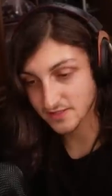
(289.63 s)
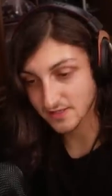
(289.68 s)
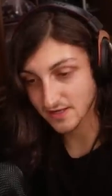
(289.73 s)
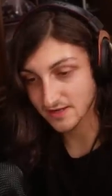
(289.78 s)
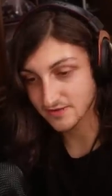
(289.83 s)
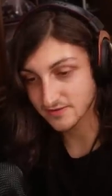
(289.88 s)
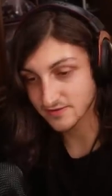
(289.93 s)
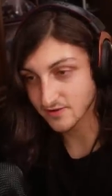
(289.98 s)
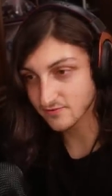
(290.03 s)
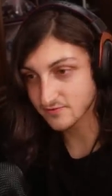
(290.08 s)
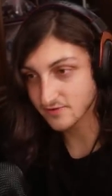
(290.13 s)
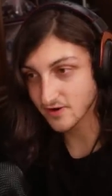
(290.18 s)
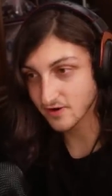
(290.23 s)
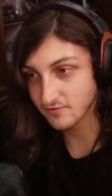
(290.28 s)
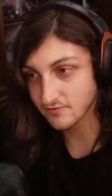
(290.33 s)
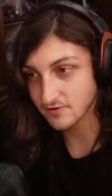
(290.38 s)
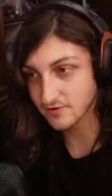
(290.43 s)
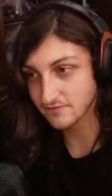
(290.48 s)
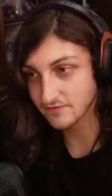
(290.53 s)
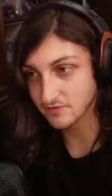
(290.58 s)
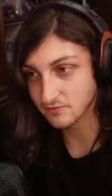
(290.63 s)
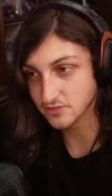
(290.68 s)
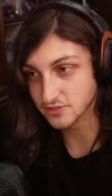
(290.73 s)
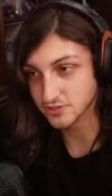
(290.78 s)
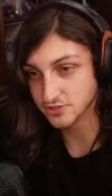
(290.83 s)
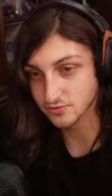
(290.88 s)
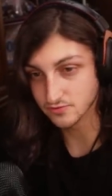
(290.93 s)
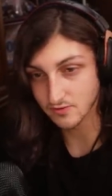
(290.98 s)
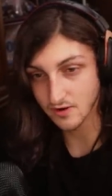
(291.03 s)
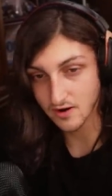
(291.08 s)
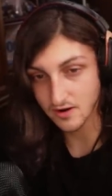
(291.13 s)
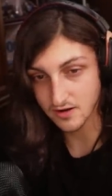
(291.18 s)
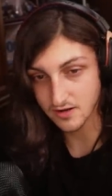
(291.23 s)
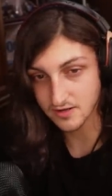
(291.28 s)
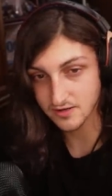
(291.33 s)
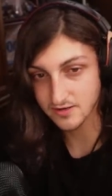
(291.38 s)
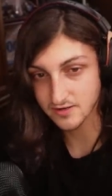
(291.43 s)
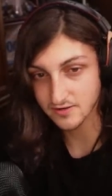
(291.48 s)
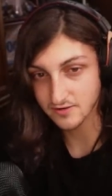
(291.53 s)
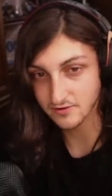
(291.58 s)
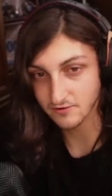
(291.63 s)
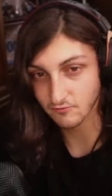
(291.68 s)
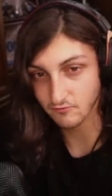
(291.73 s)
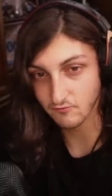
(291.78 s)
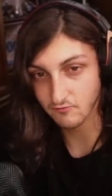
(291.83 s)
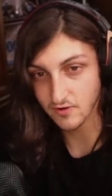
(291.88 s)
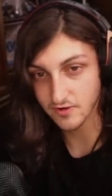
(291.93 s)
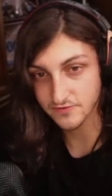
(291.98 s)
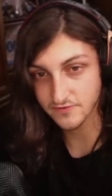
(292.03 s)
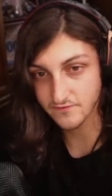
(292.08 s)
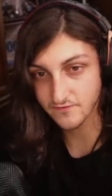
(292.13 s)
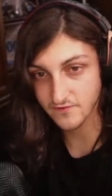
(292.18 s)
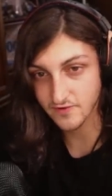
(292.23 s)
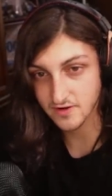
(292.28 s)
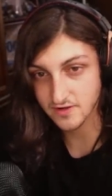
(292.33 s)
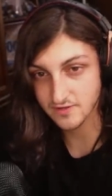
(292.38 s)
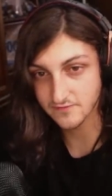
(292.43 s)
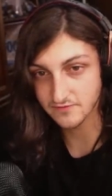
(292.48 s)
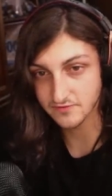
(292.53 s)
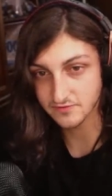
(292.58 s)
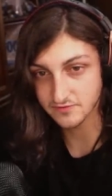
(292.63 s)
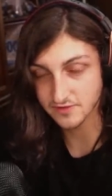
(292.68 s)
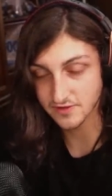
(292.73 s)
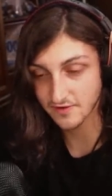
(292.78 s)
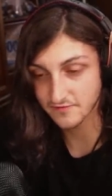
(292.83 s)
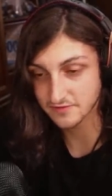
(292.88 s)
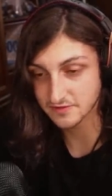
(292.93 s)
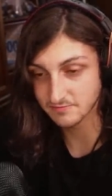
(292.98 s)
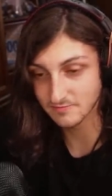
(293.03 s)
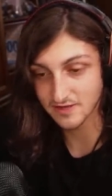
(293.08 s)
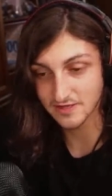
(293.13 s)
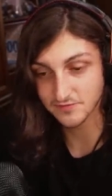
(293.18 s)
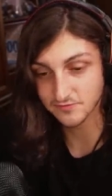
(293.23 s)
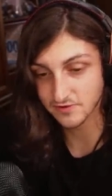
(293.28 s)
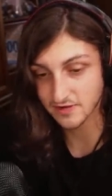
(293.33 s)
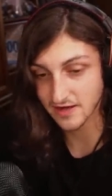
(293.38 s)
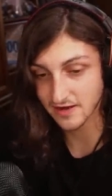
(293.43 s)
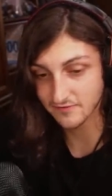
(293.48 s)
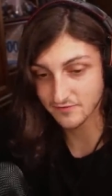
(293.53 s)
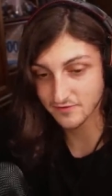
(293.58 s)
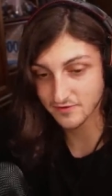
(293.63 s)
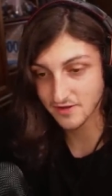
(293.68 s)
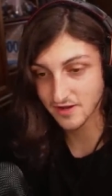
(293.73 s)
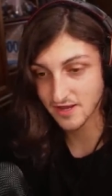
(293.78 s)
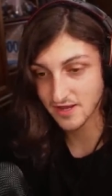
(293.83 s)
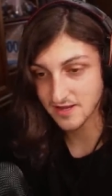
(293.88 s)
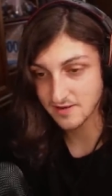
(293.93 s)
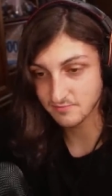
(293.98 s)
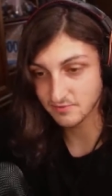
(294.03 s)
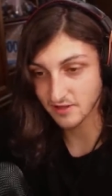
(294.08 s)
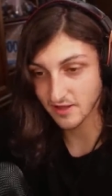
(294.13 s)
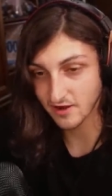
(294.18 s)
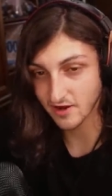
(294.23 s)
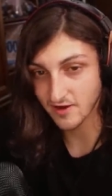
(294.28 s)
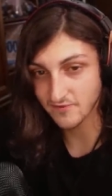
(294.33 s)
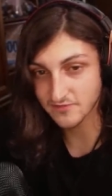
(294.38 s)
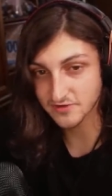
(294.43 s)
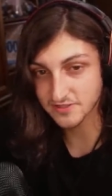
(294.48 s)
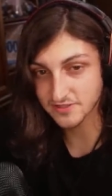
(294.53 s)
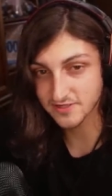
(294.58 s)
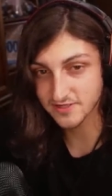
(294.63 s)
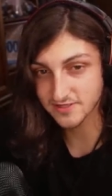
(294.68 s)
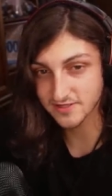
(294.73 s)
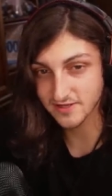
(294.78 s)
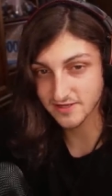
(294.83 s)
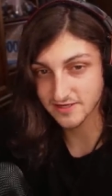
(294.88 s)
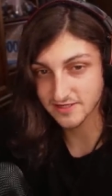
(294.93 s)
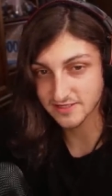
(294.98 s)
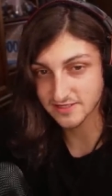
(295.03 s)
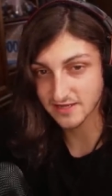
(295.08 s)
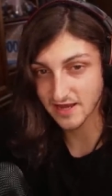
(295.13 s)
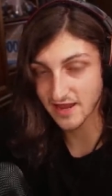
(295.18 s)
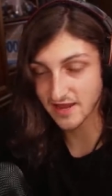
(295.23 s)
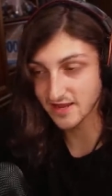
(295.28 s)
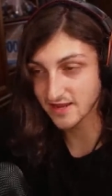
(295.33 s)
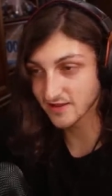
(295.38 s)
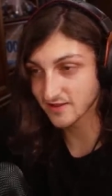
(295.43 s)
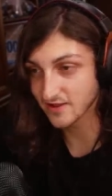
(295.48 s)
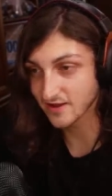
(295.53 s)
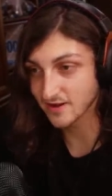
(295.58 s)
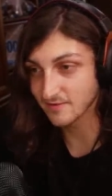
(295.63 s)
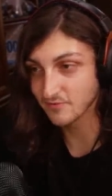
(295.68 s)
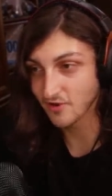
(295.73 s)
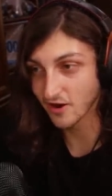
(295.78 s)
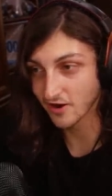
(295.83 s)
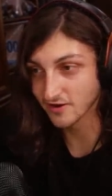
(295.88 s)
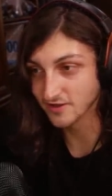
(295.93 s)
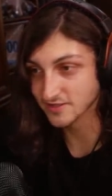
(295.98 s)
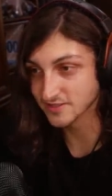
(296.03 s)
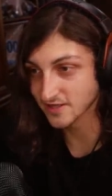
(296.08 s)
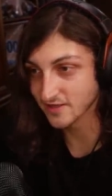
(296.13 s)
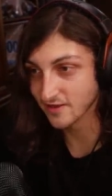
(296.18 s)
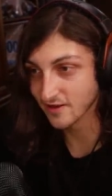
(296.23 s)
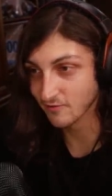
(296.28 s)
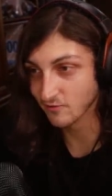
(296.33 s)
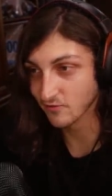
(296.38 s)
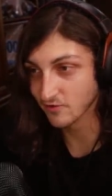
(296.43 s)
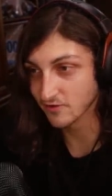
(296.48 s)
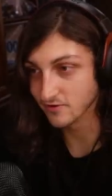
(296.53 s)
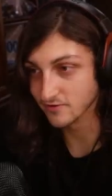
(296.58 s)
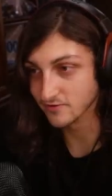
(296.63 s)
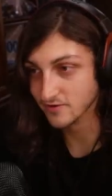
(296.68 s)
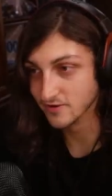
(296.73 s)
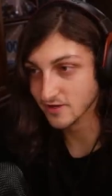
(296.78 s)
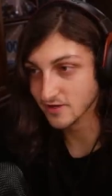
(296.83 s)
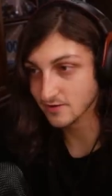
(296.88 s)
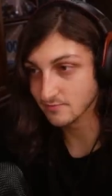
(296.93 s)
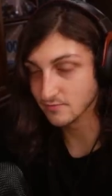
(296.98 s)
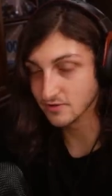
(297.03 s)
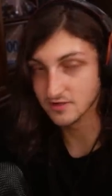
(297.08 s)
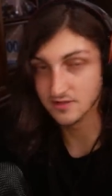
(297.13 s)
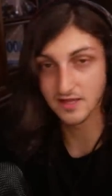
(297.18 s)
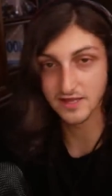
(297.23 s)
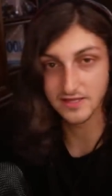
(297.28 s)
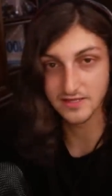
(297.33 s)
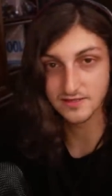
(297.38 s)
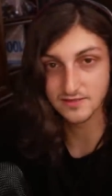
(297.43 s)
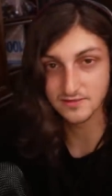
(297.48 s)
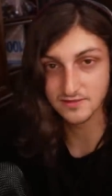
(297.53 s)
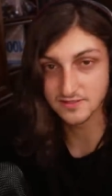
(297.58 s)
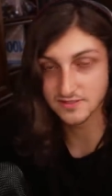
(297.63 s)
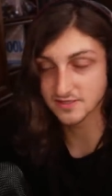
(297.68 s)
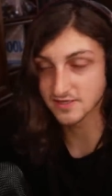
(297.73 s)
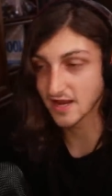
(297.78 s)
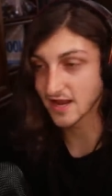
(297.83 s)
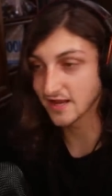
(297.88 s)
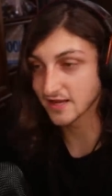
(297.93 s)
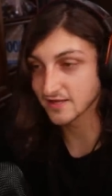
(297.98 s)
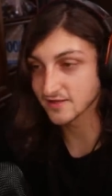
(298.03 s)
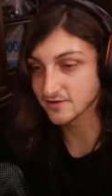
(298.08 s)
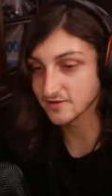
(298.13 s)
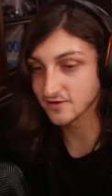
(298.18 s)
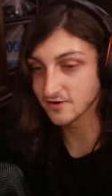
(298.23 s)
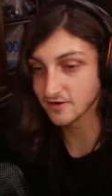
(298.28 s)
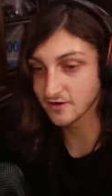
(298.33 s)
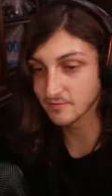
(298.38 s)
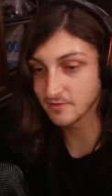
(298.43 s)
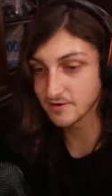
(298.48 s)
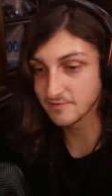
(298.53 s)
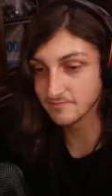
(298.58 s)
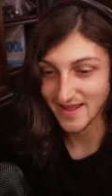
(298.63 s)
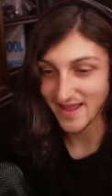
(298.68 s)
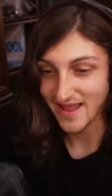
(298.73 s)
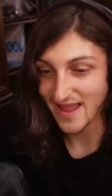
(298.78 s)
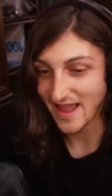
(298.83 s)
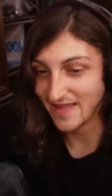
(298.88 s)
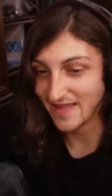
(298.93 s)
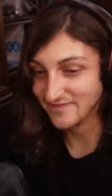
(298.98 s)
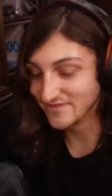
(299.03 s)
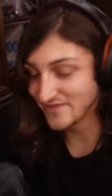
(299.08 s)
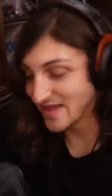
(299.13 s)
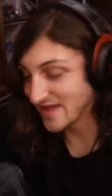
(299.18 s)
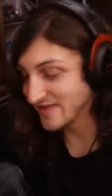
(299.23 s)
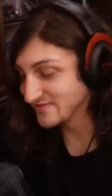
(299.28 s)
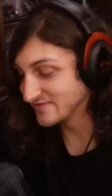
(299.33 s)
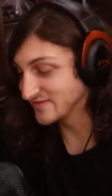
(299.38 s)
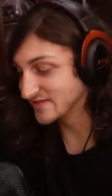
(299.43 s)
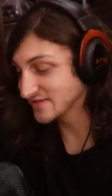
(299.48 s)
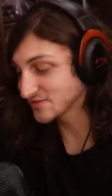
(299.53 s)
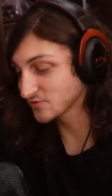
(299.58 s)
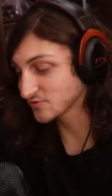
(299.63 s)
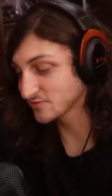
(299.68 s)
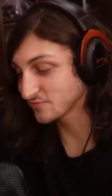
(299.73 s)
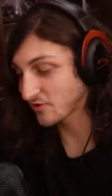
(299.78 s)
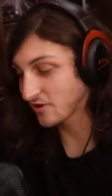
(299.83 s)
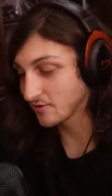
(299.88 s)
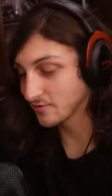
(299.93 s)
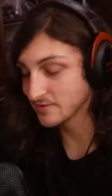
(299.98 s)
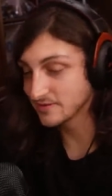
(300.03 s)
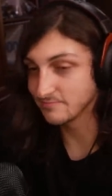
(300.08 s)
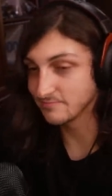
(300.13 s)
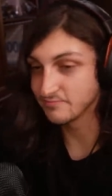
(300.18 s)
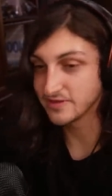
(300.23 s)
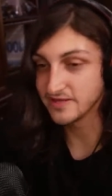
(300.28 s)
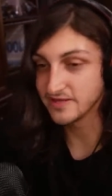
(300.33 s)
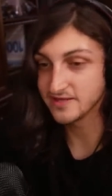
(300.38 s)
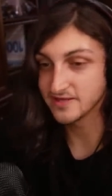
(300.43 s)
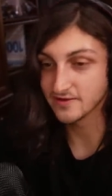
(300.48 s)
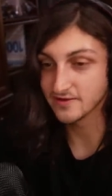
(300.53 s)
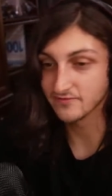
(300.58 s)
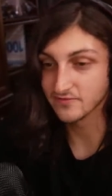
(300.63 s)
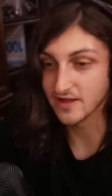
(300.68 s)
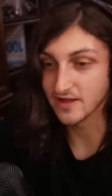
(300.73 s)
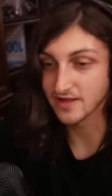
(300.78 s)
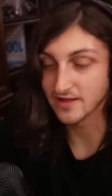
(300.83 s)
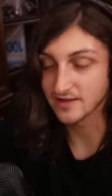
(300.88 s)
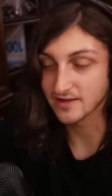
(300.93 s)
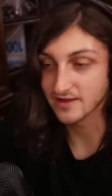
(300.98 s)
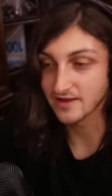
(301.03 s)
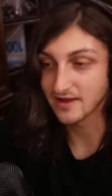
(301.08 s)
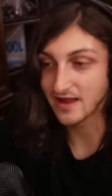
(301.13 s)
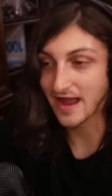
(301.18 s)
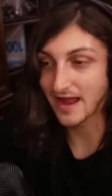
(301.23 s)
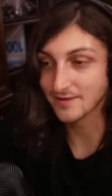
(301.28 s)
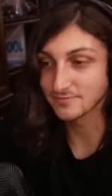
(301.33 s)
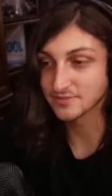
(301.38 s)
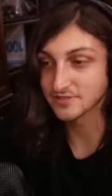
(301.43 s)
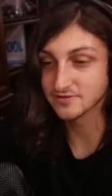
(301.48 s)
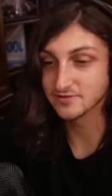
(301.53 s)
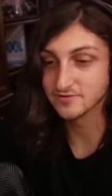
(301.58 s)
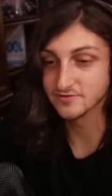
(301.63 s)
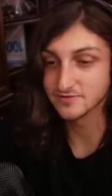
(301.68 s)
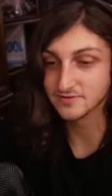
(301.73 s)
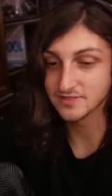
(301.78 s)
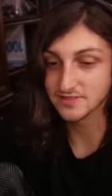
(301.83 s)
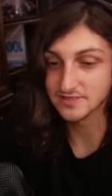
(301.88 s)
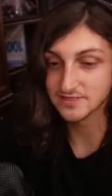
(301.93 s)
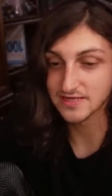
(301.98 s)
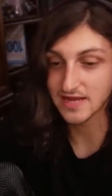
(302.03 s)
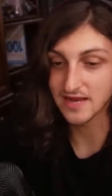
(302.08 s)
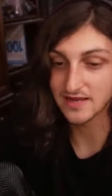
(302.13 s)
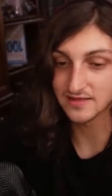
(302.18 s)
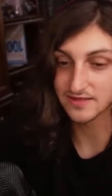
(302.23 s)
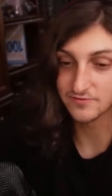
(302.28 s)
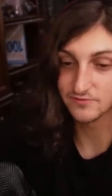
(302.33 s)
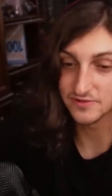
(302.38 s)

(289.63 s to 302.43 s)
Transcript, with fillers: I don't know if he was drunk or what the fuck, if he was off his meds, whatever. But like, obviously, he's like saying, like, I'm not gonna say that word, but like he's saying it. You know what I mean? And then this was probably the peak of like absolute insanity.